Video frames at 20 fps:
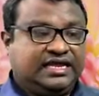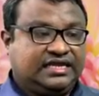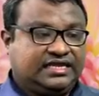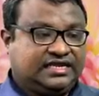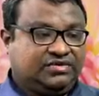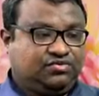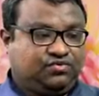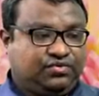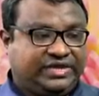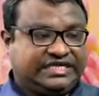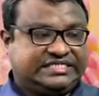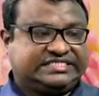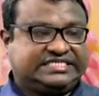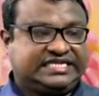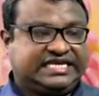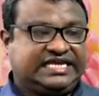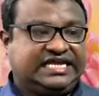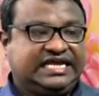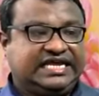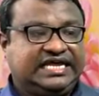We
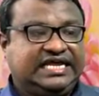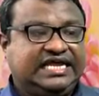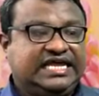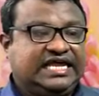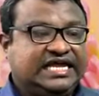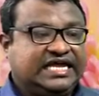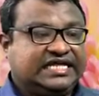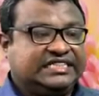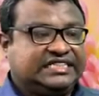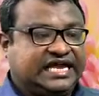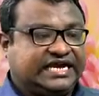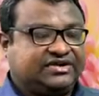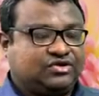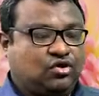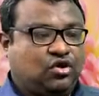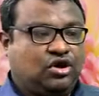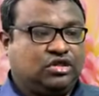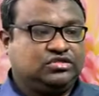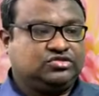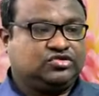see that
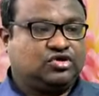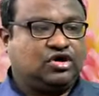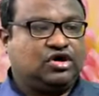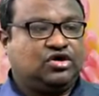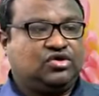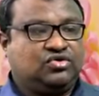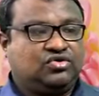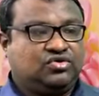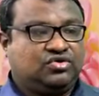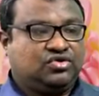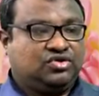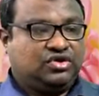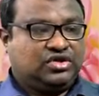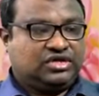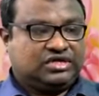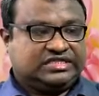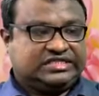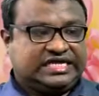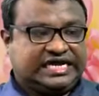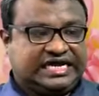although
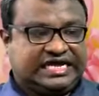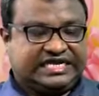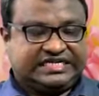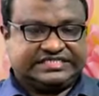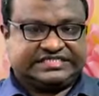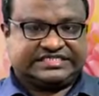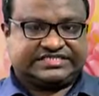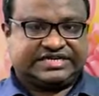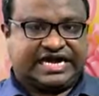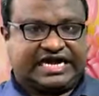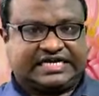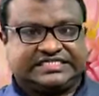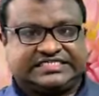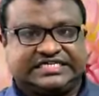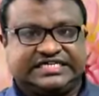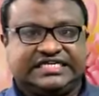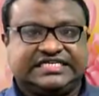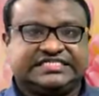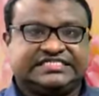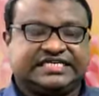the
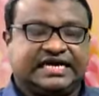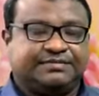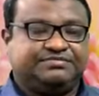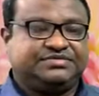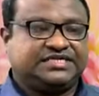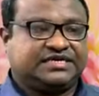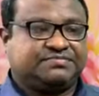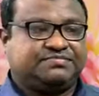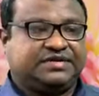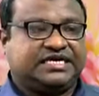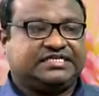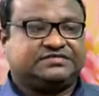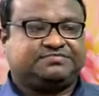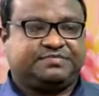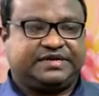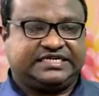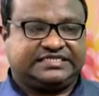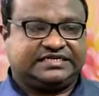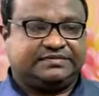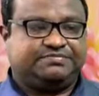structure is subject plus
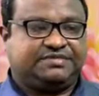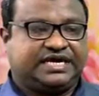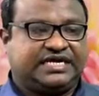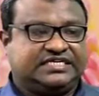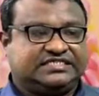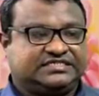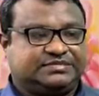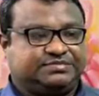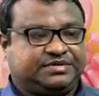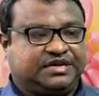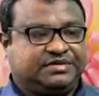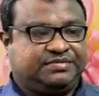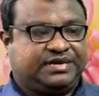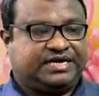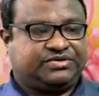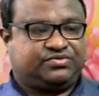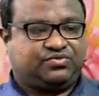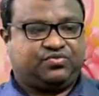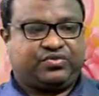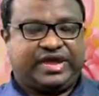present participle,
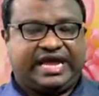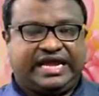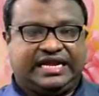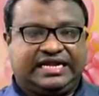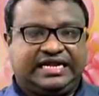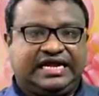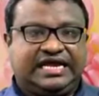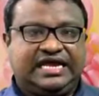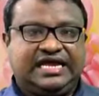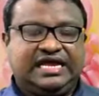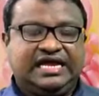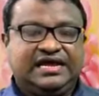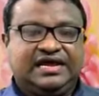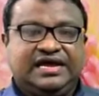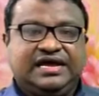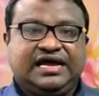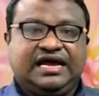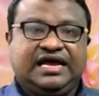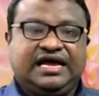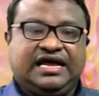but when
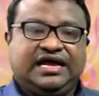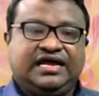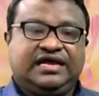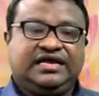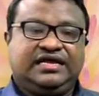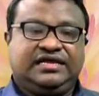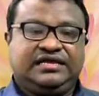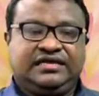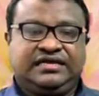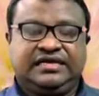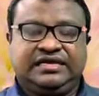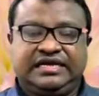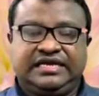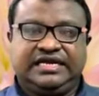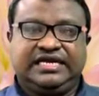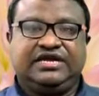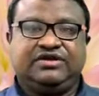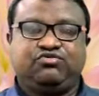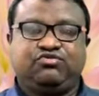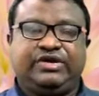
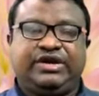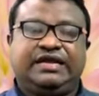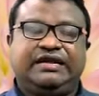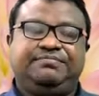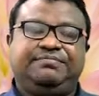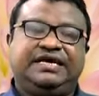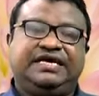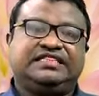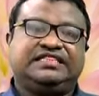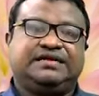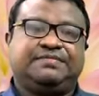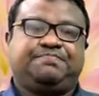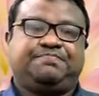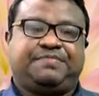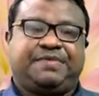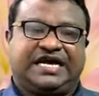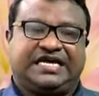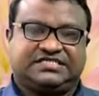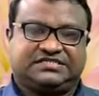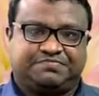it will be the
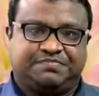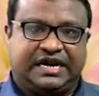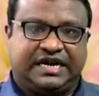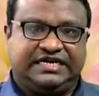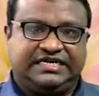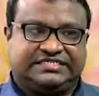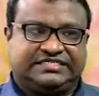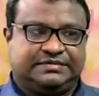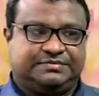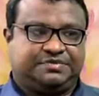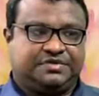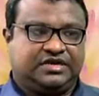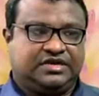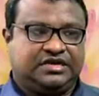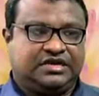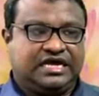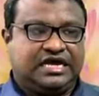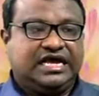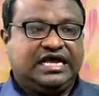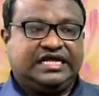past
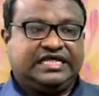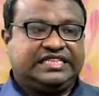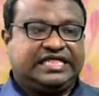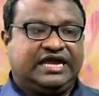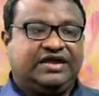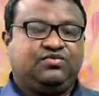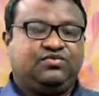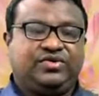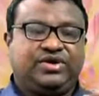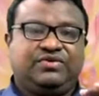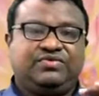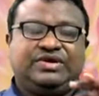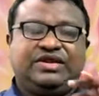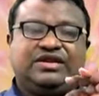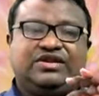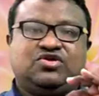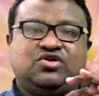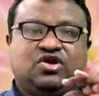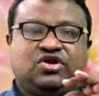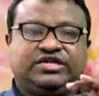participle, then we will
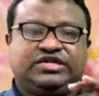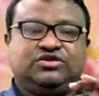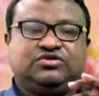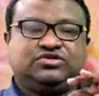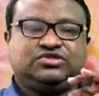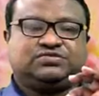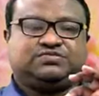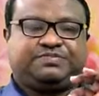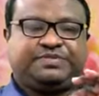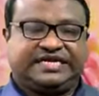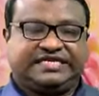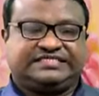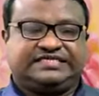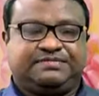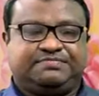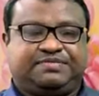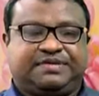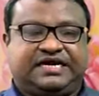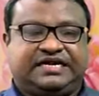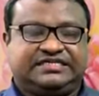not use
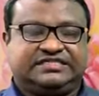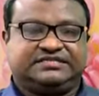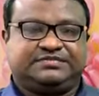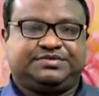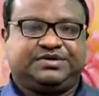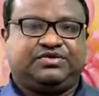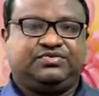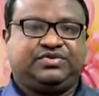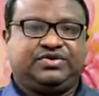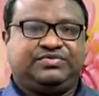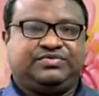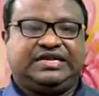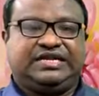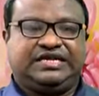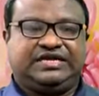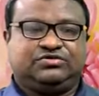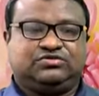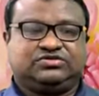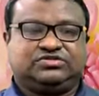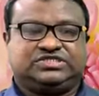present participle, we will
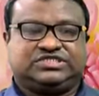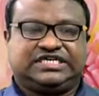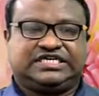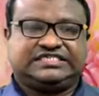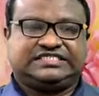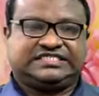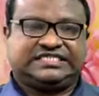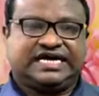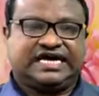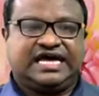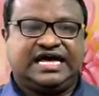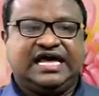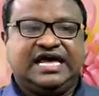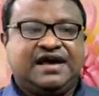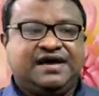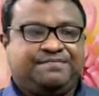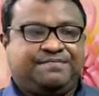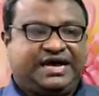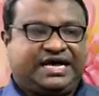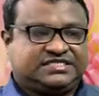use just
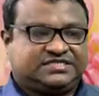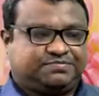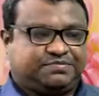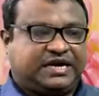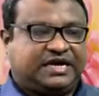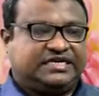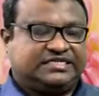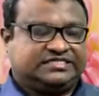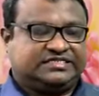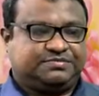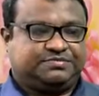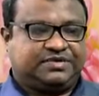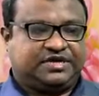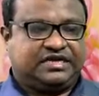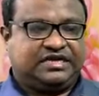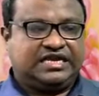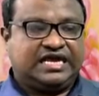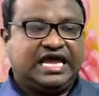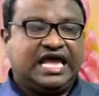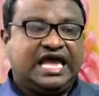the past participle,